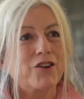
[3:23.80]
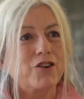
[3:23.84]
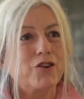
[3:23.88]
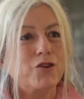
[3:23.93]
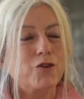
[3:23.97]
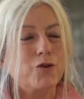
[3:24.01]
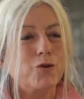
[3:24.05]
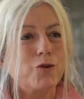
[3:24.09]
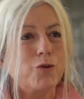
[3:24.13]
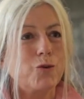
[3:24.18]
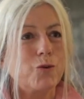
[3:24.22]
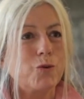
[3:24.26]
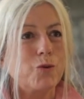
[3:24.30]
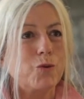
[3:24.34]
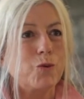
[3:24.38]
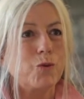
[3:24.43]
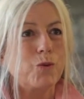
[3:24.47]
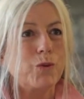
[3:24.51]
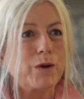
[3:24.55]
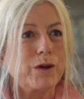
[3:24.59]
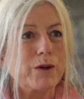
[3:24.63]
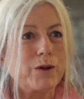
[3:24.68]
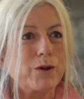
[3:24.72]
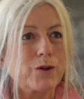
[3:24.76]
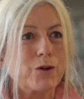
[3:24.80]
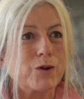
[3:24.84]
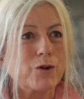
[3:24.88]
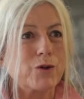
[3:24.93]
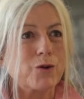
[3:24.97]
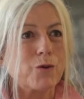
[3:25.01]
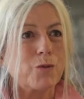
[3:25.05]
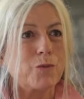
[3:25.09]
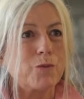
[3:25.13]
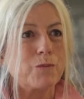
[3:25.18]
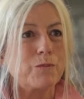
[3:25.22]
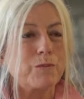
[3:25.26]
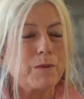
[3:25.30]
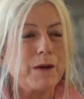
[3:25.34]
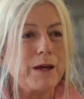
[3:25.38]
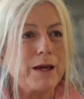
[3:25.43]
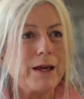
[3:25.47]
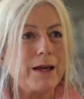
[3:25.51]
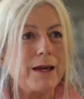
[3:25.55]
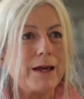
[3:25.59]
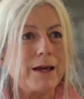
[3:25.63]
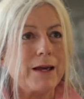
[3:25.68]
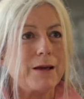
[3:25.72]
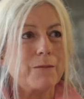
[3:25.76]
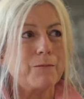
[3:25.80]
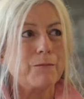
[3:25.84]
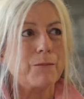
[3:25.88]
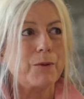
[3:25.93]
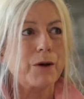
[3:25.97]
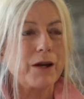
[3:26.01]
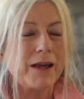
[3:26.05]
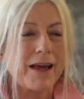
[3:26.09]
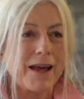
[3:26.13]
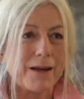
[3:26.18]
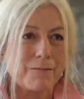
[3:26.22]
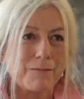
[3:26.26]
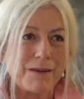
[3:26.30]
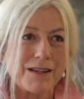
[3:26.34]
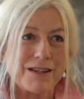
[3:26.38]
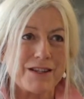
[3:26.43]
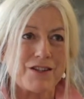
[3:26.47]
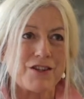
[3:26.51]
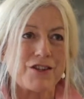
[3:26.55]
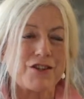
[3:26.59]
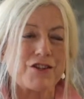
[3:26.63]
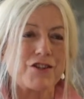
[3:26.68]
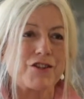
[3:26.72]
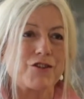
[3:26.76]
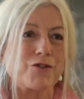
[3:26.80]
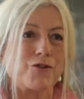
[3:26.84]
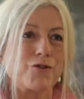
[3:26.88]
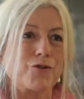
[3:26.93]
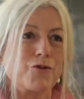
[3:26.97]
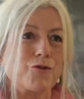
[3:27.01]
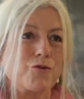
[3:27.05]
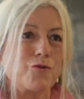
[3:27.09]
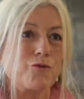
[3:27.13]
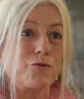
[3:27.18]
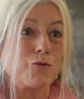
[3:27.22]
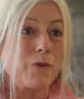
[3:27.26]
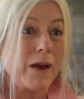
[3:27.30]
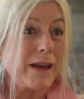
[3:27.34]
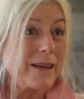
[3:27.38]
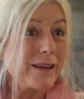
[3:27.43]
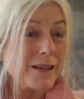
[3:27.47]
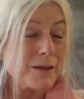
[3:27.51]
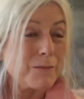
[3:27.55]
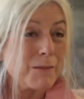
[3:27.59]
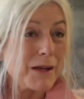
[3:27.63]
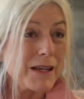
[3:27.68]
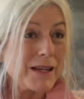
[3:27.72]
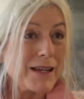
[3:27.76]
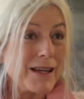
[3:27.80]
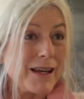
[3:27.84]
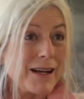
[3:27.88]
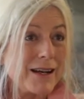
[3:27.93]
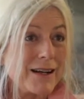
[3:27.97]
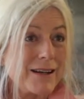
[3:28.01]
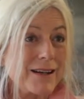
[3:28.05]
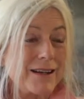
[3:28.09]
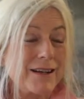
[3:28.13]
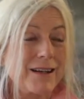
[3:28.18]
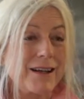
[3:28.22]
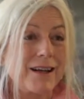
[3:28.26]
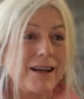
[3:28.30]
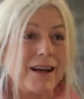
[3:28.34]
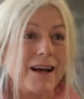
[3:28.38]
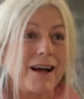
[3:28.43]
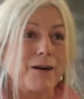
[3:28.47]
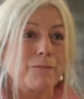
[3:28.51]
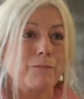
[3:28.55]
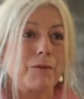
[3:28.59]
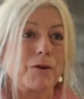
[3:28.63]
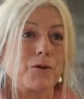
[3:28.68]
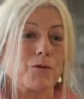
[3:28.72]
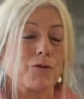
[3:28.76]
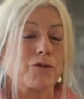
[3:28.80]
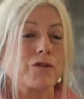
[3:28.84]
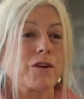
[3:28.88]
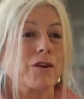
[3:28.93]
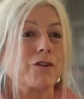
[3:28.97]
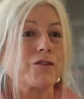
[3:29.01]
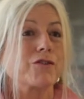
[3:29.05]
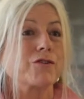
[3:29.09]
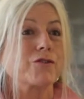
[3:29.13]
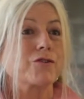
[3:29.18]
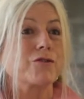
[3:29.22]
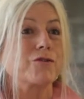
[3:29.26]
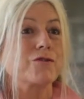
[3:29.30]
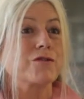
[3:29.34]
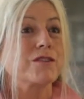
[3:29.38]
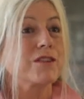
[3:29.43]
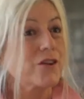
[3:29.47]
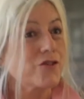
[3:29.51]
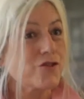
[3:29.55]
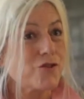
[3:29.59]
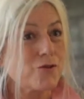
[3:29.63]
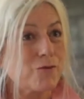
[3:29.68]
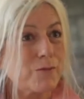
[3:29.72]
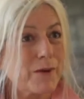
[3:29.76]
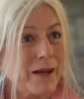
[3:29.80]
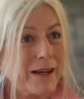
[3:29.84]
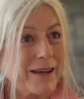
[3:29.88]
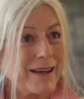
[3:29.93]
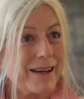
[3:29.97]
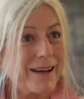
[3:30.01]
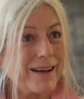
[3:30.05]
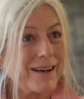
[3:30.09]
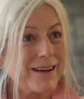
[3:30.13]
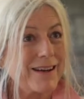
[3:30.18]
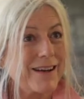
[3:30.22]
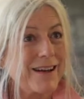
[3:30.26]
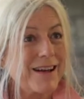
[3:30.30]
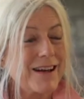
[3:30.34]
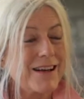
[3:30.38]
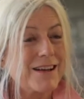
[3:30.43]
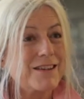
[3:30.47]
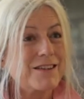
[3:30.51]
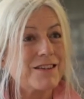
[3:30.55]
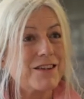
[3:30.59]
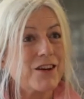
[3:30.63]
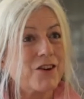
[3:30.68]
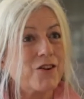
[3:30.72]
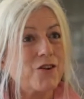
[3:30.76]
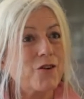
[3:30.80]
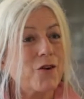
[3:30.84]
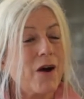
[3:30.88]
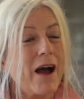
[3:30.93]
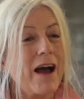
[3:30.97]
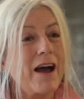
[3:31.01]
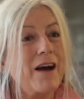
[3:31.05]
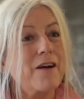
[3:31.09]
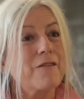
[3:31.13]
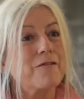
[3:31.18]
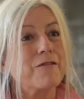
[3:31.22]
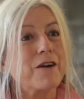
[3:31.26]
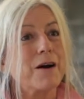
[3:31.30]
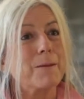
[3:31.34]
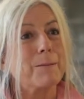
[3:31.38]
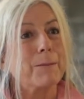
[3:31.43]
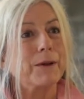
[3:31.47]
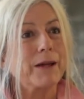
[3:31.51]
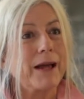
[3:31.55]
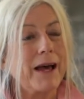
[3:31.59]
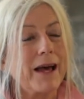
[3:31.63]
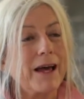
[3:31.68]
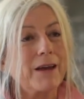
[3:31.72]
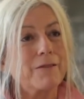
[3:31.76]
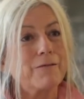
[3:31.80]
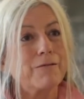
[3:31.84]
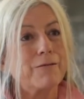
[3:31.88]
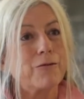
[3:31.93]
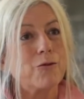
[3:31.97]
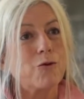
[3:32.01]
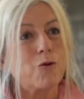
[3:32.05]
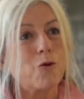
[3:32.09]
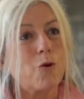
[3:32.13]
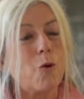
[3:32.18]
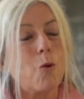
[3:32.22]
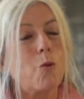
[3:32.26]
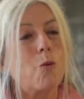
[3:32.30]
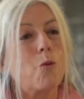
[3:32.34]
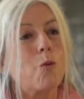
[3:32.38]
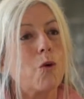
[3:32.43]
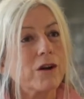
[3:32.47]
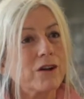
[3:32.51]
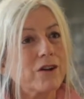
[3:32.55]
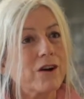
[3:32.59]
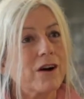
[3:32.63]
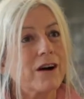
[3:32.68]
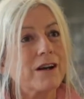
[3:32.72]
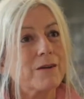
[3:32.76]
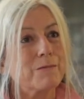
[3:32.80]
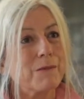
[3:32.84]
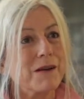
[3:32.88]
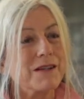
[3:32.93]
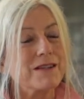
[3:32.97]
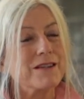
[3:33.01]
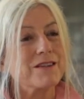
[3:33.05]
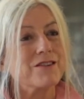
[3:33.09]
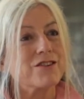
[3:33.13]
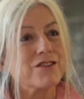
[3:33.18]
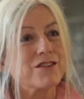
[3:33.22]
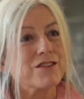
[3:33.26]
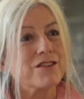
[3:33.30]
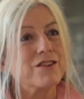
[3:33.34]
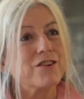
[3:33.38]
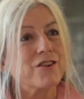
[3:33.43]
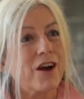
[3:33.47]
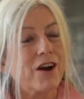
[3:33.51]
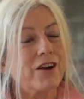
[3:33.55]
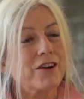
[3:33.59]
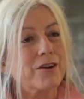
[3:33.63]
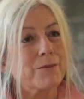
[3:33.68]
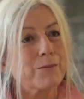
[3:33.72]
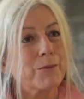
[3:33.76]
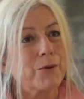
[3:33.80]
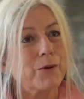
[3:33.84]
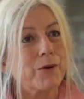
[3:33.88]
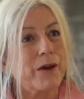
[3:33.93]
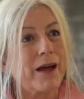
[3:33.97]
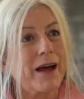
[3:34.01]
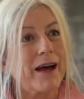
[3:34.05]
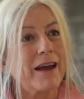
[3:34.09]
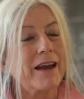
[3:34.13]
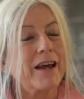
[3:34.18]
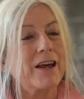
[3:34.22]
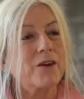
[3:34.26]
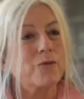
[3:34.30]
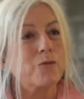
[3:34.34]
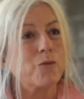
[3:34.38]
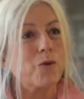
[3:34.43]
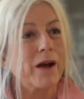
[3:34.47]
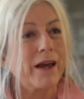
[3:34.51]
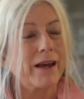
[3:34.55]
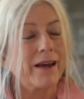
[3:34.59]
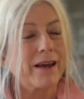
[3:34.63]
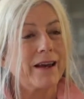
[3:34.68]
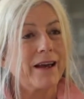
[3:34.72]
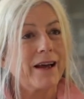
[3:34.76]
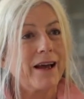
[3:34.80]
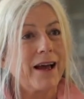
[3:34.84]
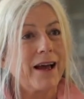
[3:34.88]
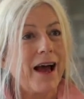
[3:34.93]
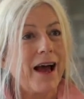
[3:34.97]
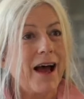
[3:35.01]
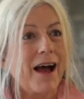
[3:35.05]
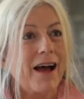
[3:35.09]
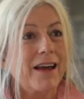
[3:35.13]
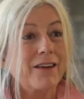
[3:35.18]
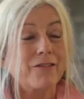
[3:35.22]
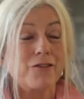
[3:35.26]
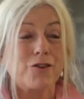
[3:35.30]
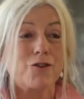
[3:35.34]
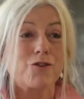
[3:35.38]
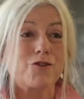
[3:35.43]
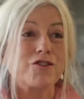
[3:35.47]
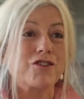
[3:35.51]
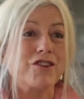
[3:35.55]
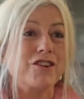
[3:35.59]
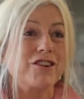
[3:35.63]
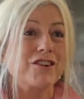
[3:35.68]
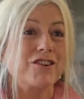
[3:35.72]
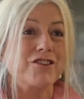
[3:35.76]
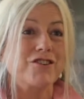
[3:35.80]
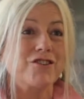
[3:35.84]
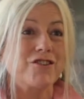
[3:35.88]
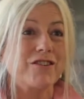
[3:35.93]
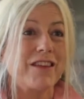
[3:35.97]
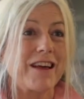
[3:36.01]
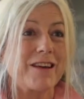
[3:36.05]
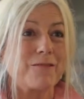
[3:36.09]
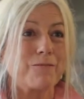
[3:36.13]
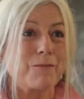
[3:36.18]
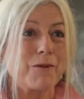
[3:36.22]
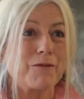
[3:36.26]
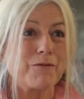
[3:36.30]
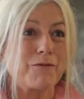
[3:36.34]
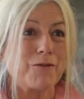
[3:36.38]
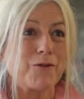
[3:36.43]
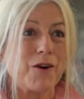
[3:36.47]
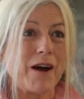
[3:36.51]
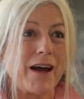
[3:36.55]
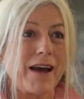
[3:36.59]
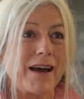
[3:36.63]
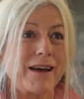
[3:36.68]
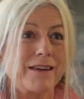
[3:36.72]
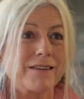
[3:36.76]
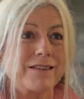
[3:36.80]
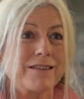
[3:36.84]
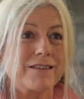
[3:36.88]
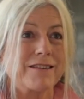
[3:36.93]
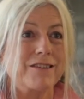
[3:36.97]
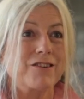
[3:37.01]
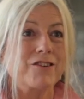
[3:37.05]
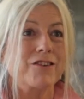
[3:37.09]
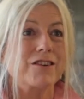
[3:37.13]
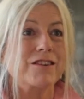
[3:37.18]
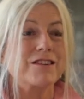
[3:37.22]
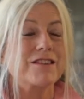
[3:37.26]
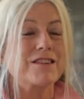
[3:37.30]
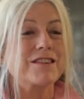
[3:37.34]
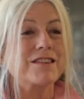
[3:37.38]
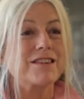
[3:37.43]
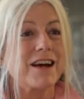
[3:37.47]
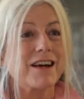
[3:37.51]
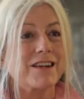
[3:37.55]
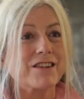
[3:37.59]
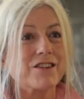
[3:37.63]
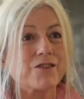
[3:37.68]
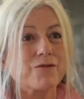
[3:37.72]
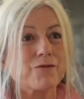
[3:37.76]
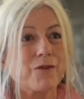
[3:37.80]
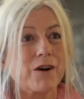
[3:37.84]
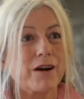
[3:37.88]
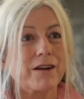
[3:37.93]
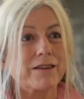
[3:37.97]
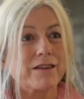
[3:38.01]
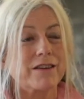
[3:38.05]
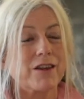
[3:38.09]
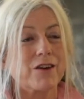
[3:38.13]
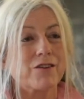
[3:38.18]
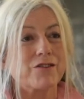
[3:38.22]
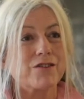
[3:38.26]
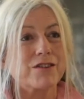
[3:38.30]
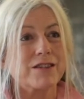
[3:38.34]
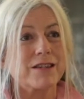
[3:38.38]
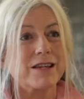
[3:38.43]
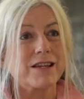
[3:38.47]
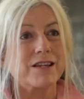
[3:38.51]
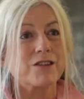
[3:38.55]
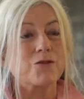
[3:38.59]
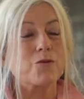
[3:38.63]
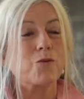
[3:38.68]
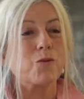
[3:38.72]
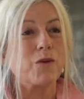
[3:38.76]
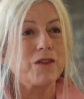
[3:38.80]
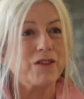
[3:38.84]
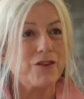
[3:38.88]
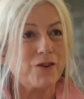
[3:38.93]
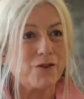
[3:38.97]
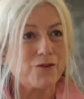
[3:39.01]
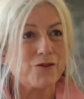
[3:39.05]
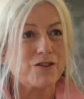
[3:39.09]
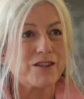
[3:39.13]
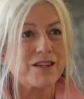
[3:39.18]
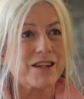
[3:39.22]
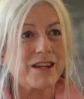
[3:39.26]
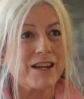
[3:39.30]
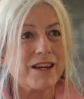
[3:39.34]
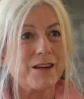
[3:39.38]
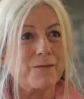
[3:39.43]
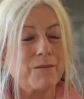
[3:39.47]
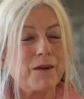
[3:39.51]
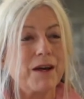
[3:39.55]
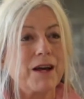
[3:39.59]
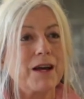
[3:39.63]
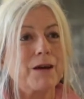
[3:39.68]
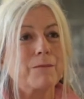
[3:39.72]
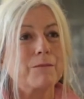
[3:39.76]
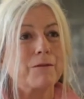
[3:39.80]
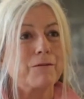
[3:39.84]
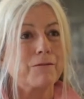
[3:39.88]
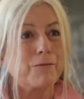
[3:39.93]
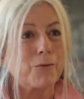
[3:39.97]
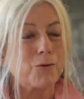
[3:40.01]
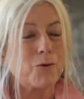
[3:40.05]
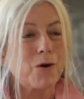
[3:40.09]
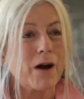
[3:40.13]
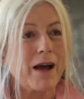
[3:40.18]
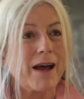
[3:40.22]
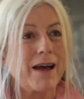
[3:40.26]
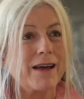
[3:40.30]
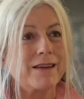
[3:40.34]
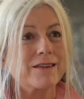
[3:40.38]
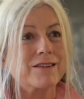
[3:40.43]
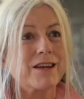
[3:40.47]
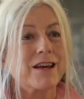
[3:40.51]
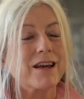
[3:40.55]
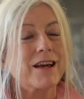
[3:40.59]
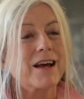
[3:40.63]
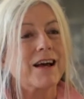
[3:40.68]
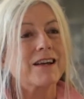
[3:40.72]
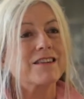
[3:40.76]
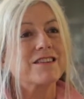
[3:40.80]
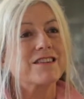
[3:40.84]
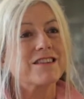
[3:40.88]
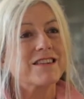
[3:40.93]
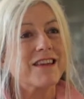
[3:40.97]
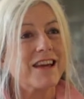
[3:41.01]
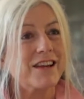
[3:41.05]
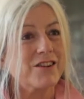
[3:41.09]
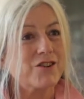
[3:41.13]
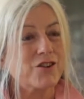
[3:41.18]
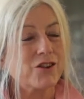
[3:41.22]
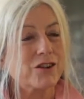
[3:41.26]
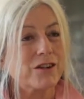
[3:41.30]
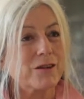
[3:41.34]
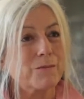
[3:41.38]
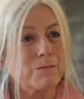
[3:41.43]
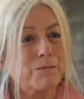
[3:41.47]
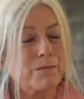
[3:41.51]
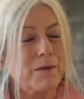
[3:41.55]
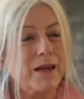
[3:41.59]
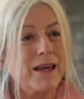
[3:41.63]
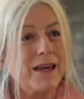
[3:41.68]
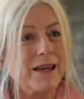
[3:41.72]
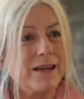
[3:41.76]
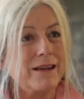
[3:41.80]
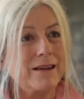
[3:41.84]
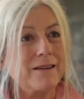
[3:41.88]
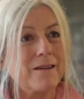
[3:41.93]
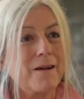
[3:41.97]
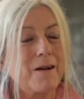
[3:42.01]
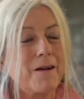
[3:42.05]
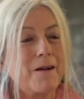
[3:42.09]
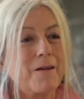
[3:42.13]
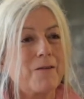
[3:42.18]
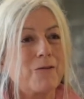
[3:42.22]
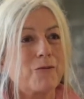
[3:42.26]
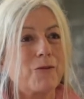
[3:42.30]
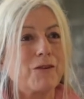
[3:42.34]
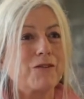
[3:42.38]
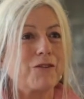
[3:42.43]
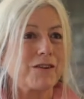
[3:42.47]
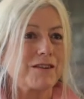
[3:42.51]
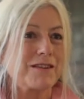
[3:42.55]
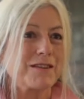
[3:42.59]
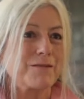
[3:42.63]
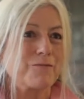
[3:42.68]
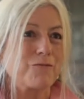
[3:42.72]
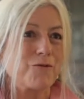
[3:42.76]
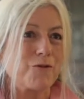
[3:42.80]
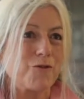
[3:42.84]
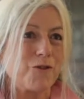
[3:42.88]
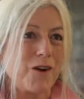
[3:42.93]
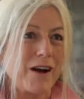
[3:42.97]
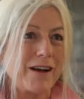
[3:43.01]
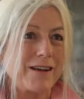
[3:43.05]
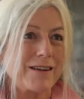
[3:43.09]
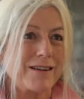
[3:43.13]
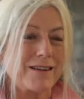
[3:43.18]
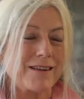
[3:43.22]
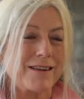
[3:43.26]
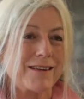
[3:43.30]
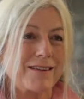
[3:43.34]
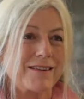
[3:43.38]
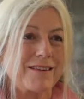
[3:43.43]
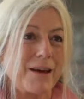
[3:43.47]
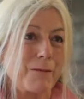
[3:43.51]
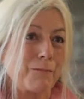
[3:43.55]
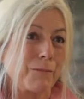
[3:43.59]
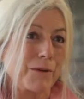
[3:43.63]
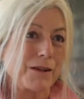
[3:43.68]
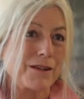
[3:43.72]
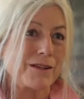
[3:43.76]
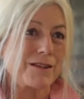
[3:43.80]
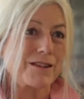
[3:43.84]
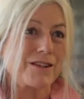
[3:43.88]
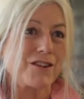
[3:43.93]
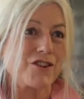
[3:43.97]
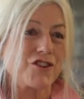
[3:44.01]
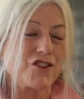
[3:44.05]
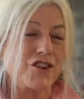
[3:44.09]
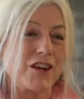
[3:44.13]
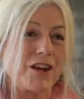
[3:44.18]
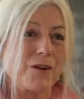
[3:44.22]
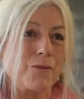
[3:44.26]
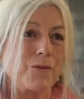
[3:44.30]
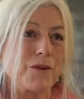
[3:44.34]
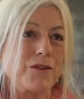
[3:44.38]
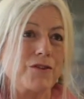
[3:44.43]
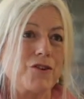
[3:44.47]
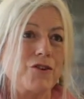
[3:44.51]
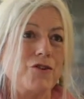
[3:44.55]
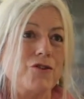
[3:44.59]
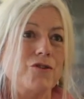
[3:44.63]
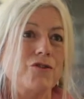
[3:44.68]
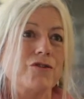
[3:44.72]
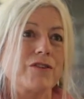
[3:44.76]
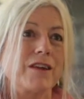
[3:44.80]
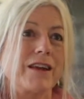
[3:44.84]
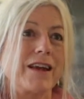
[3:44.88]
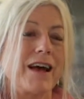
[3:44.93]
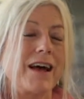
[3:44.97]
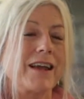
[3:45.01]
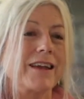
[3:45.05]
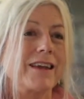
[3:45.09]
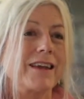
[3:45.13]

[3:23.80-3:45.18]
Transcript: You will be putting out messages through regular media, but also through social media. So have a plan for what kind of messages you're going to put out and when. And of course you can do that beforehand. You can start to write those things with your team beforehand and schedule them in. We've got some great templates to share with you that